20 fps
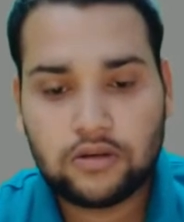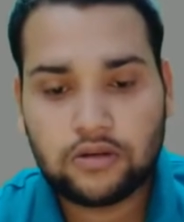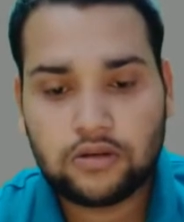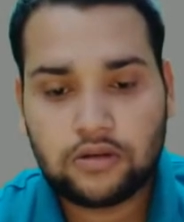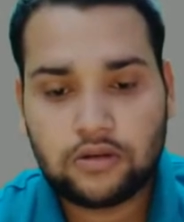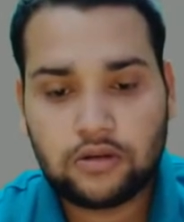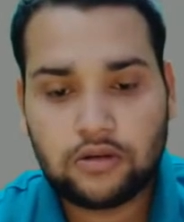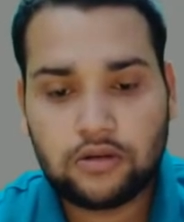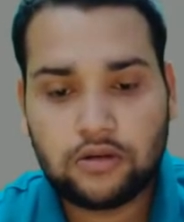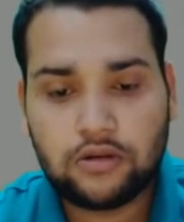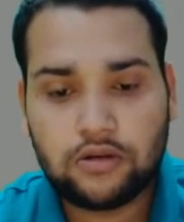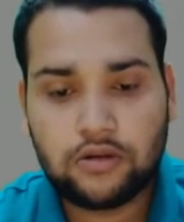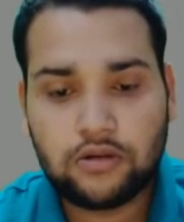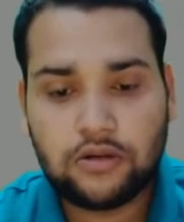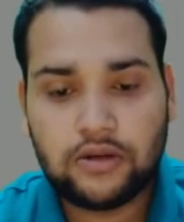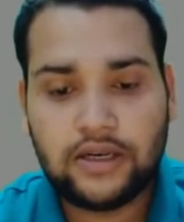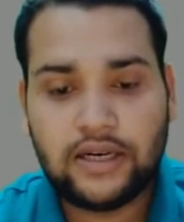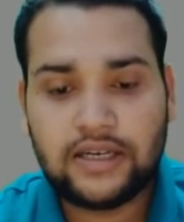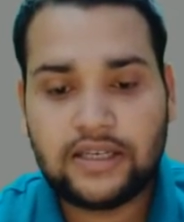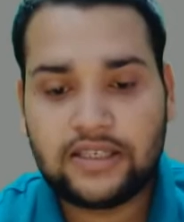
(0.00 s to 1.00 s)
So
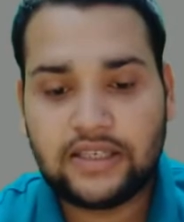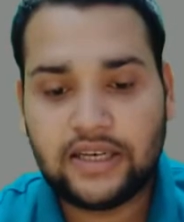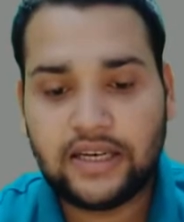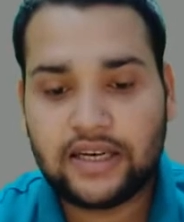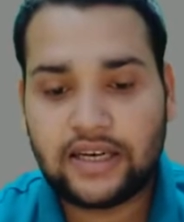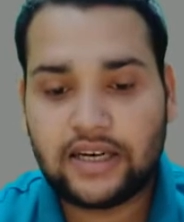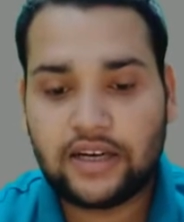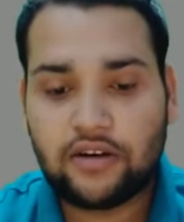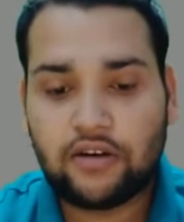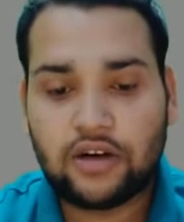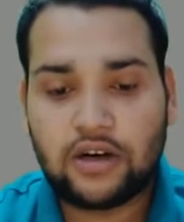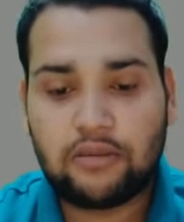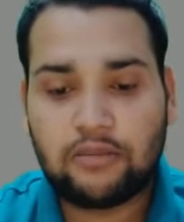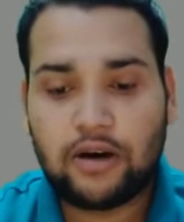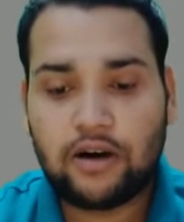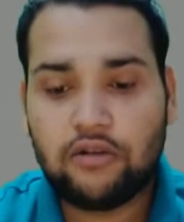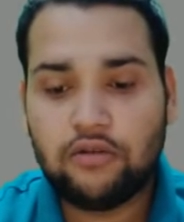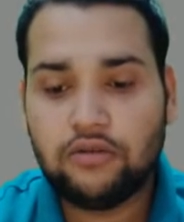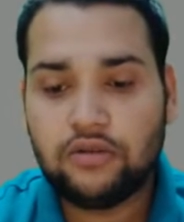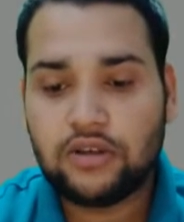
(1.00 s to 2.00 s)
let's say click on
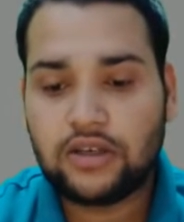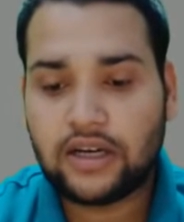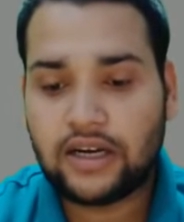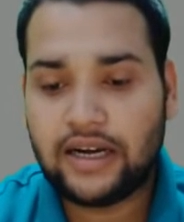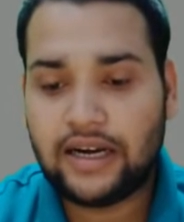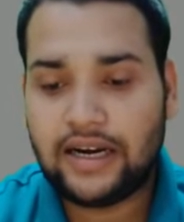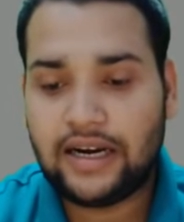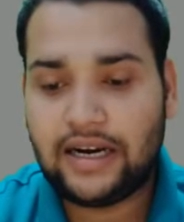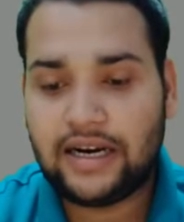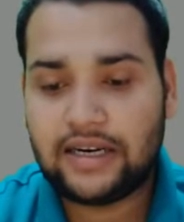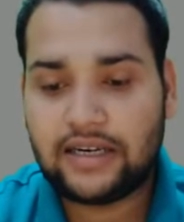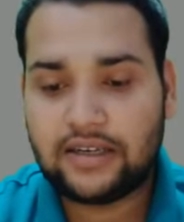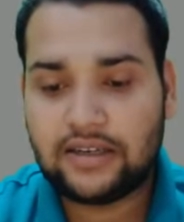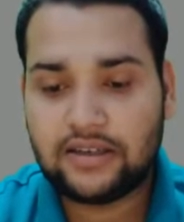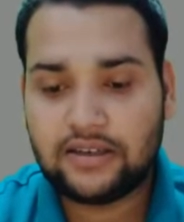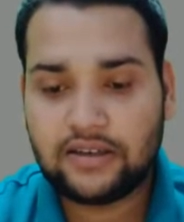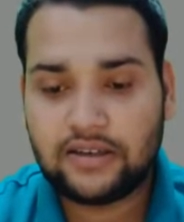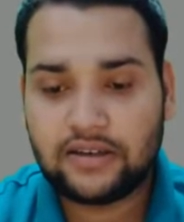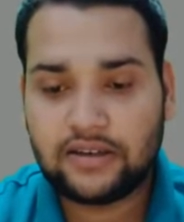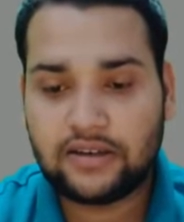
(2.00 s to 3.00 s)
amount and
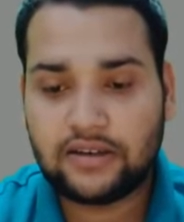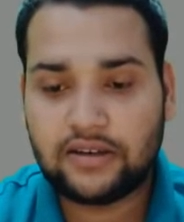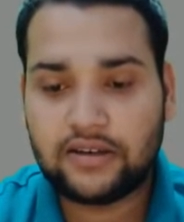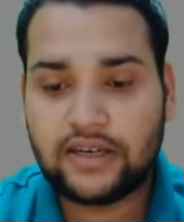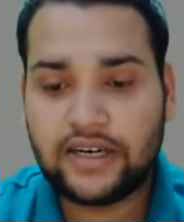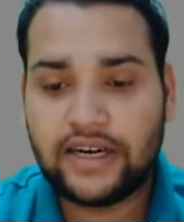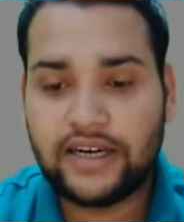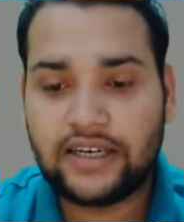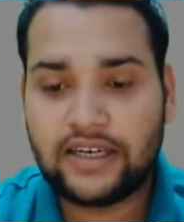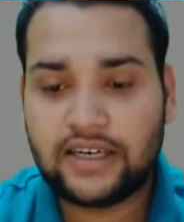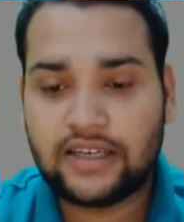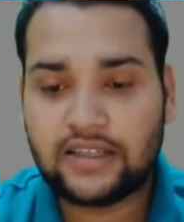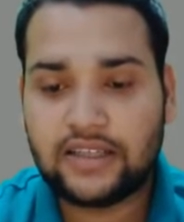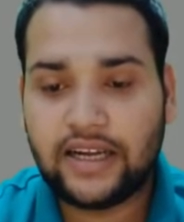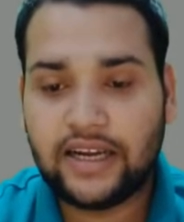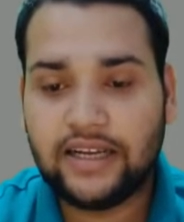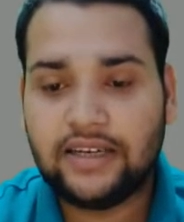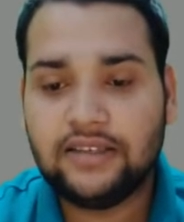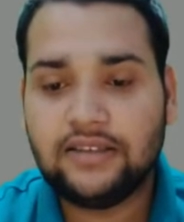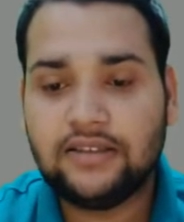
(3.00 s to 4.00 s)
greater
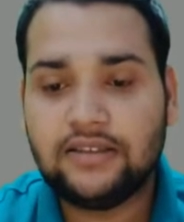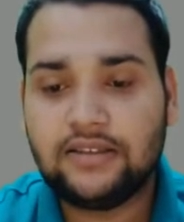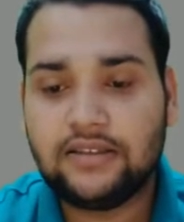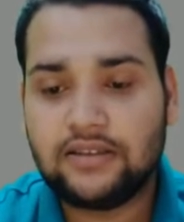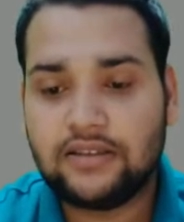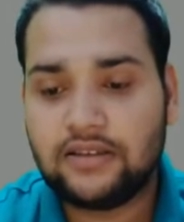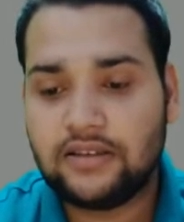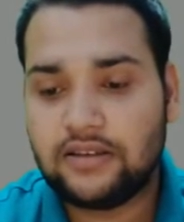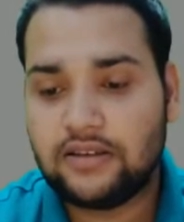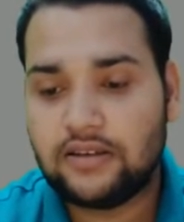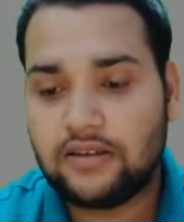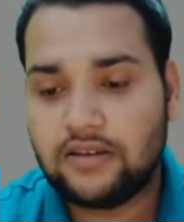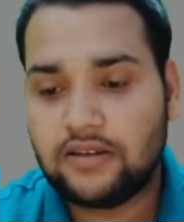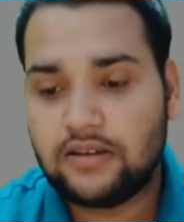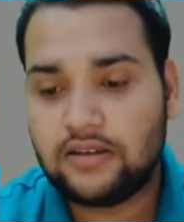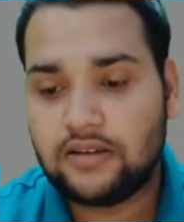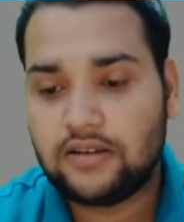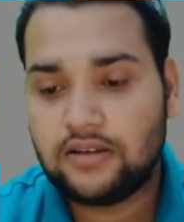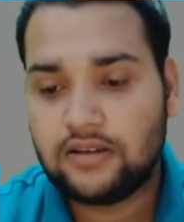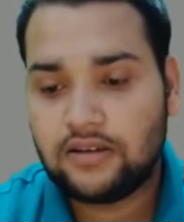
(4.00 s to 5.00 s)
than
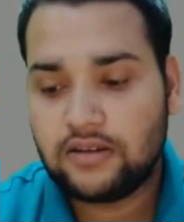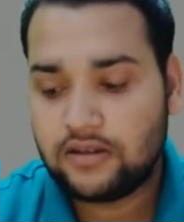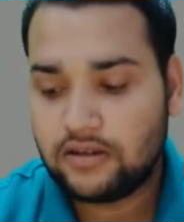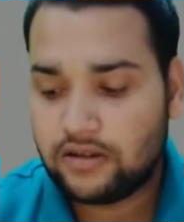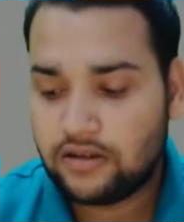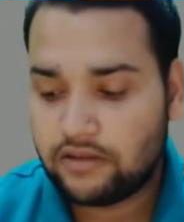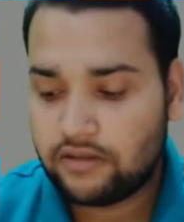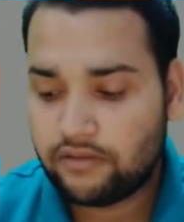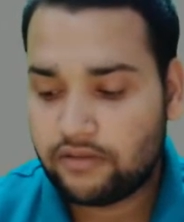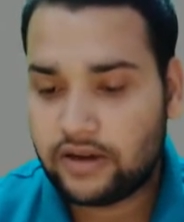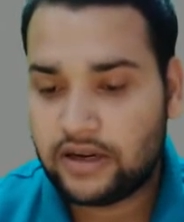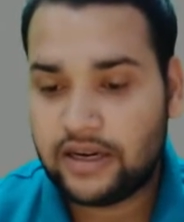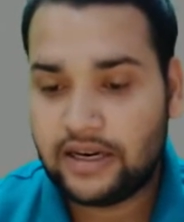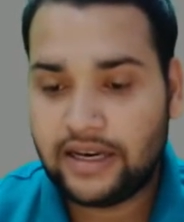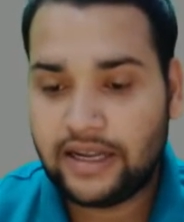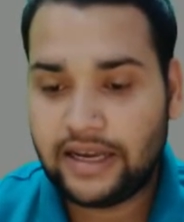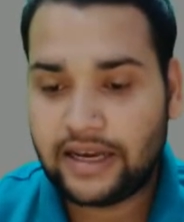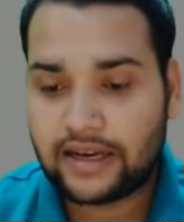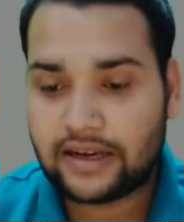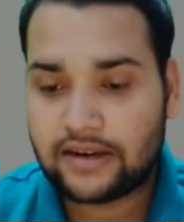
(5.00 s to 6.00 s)
1
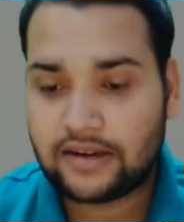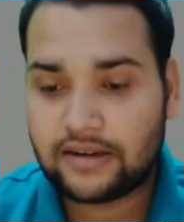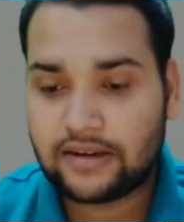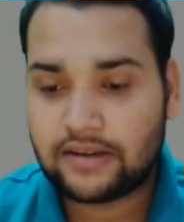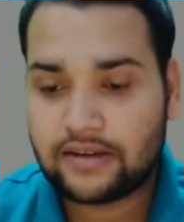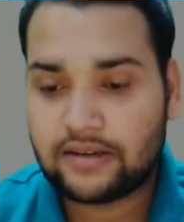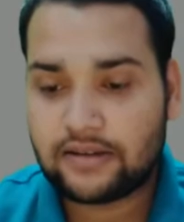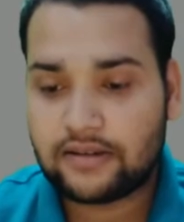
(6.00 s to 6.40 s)
lakh.